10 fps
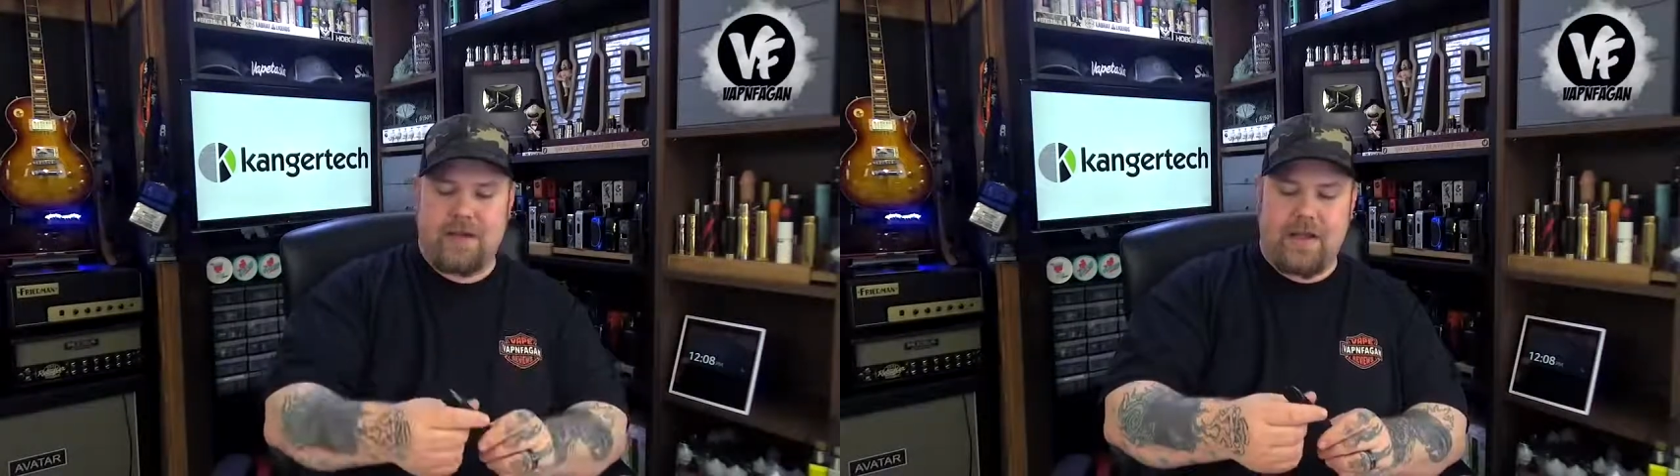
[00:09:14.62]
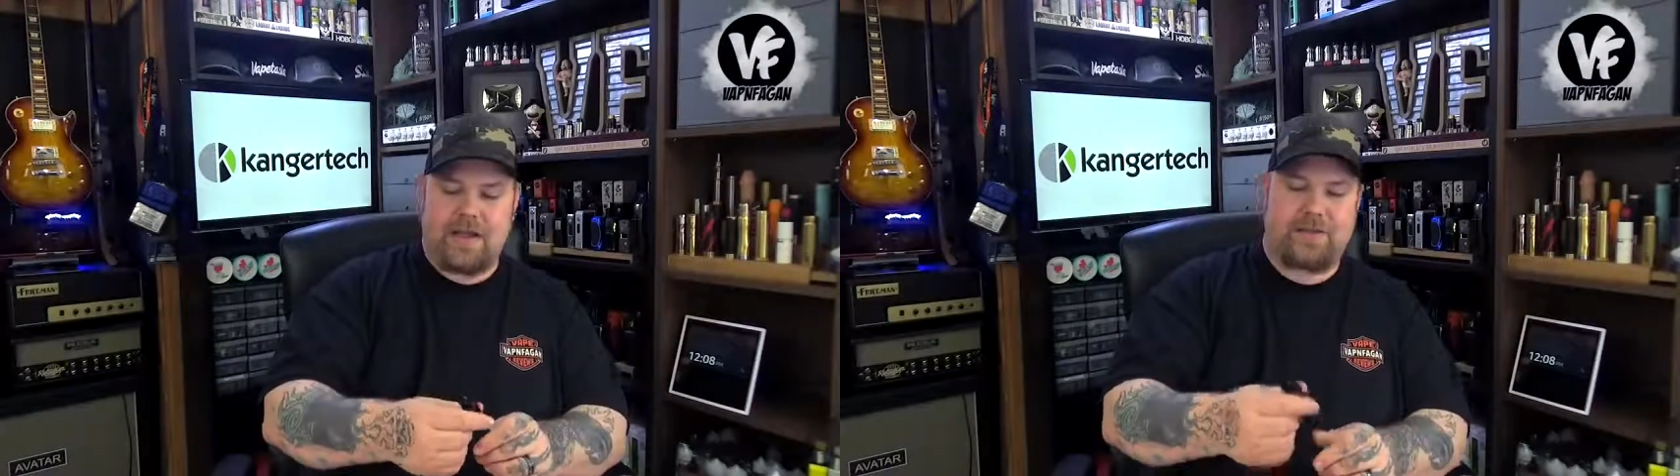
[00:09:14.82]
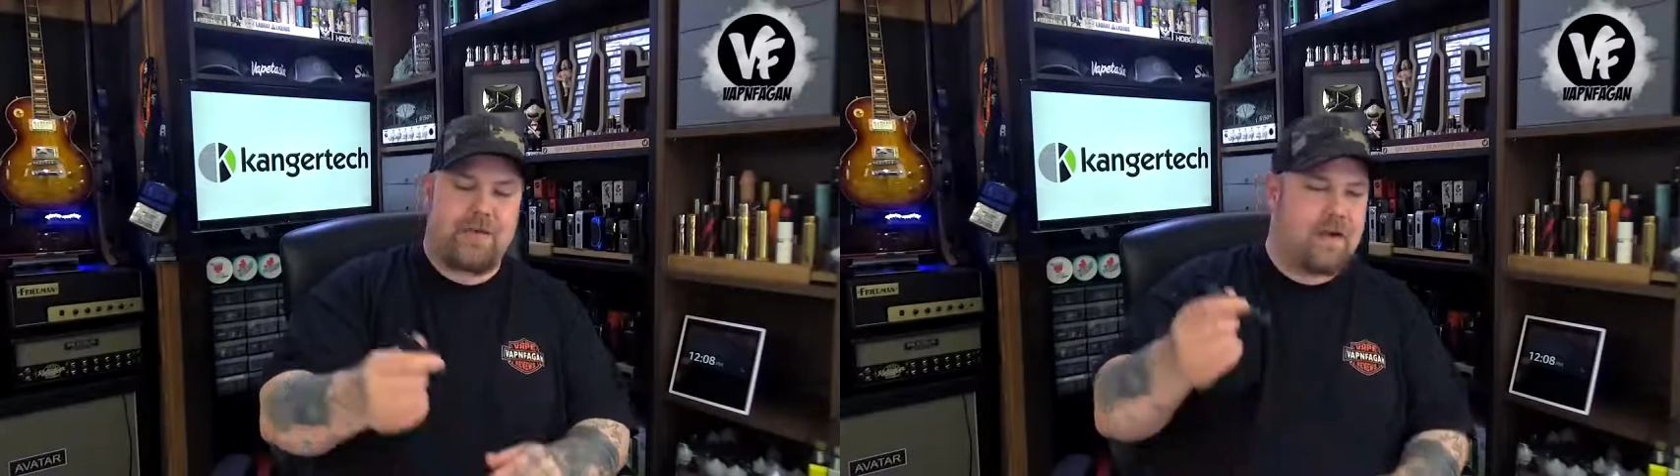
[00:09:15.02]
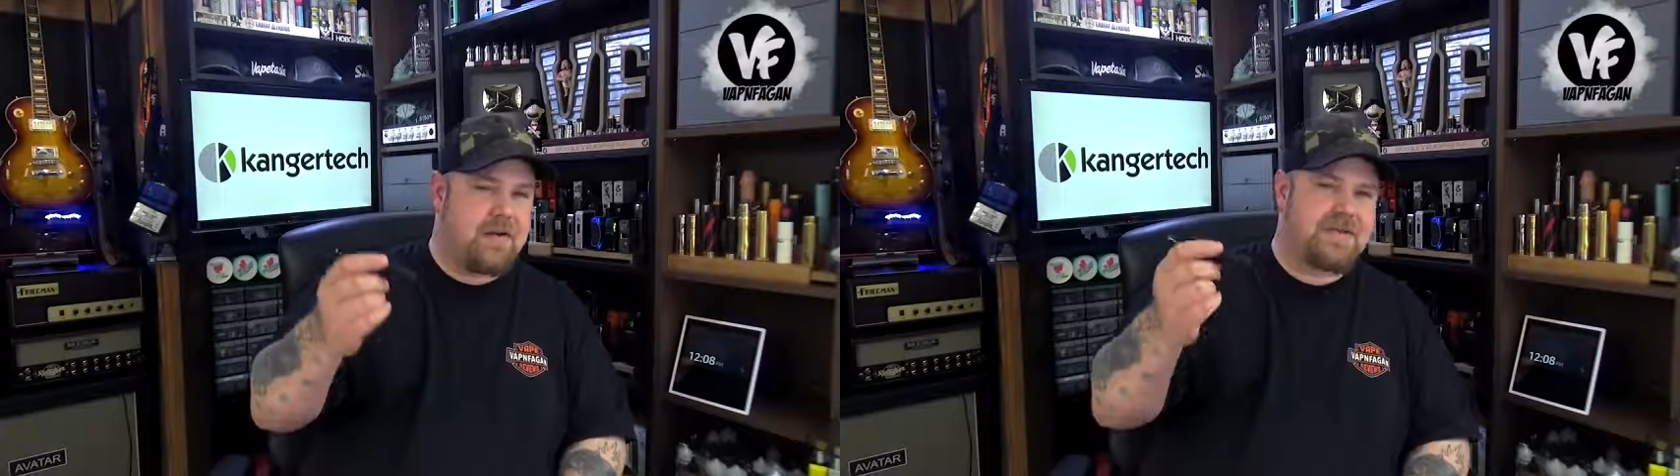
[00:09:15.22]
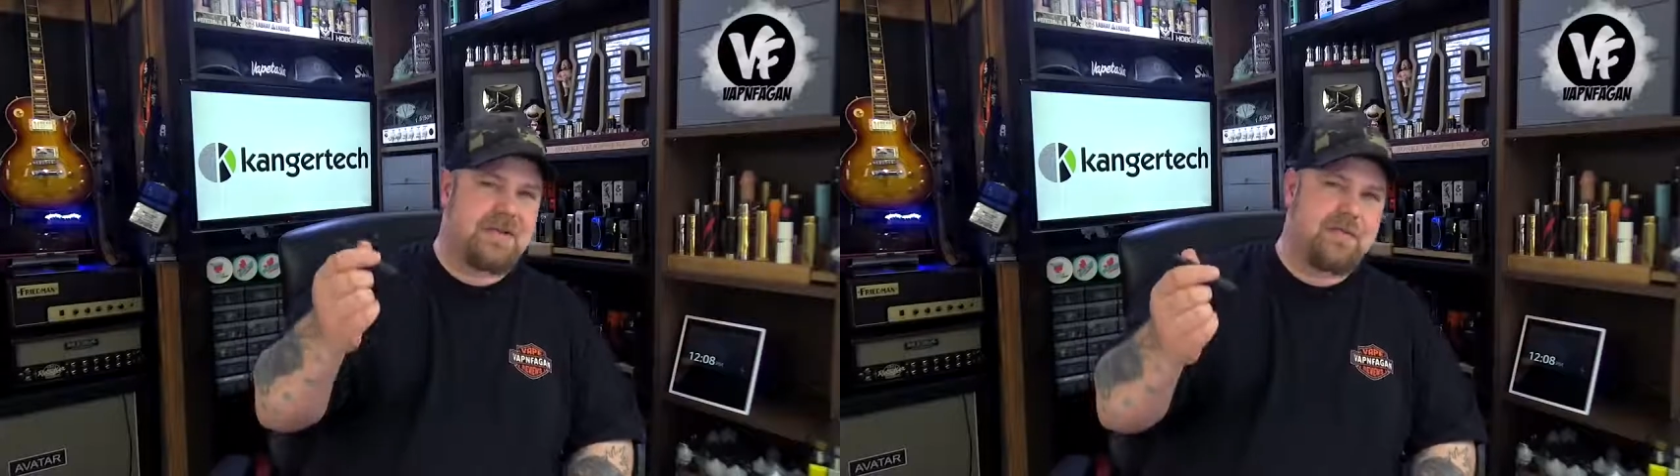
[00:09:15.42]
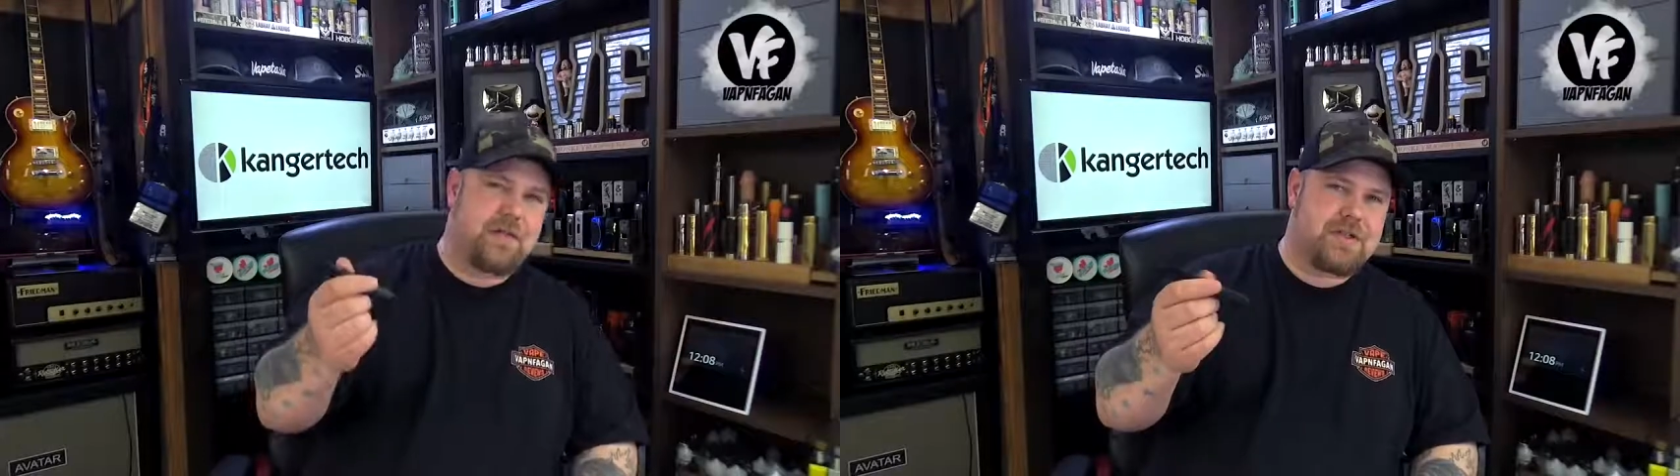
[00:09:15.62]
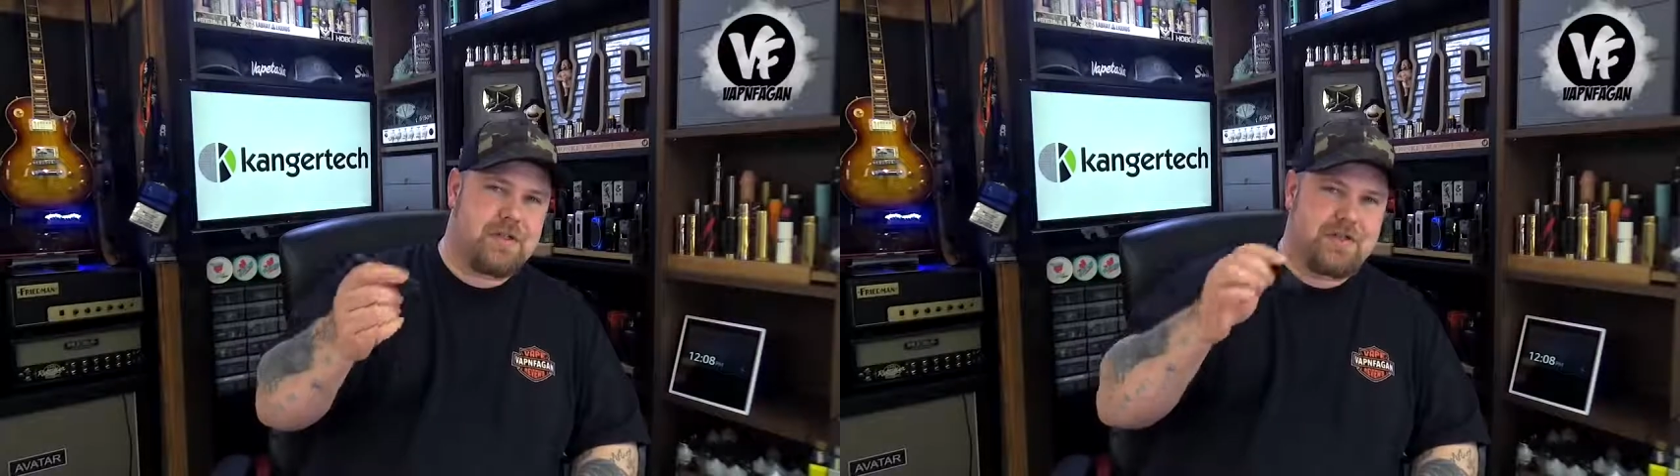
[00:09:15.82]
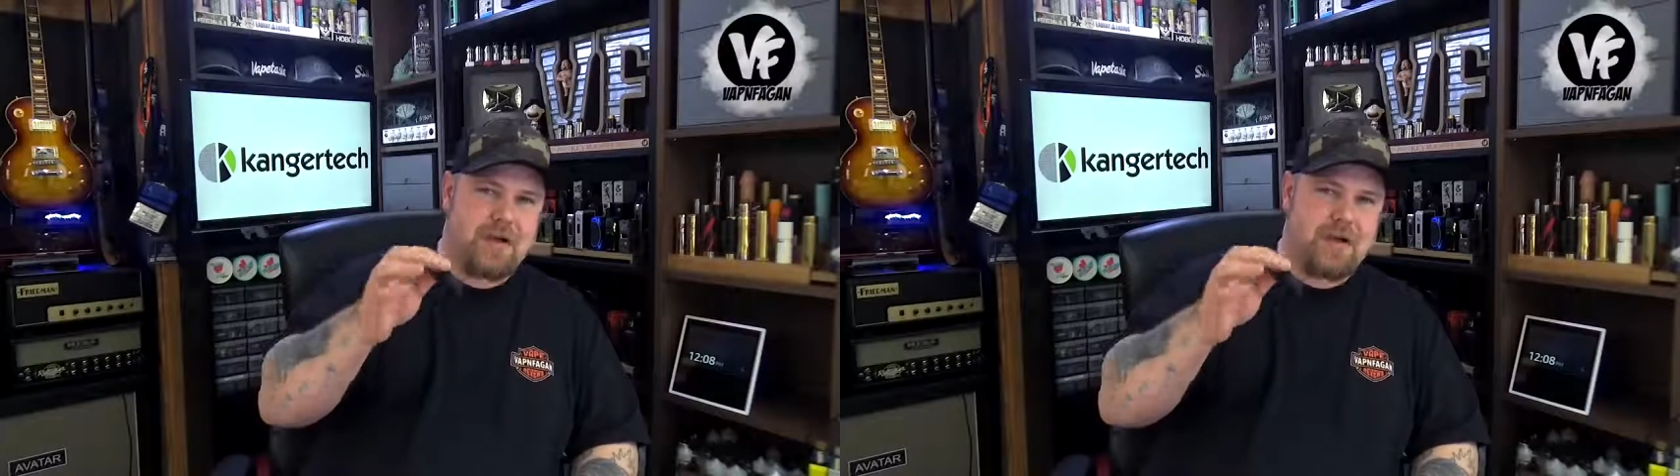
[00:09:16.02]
it's very slippery, so I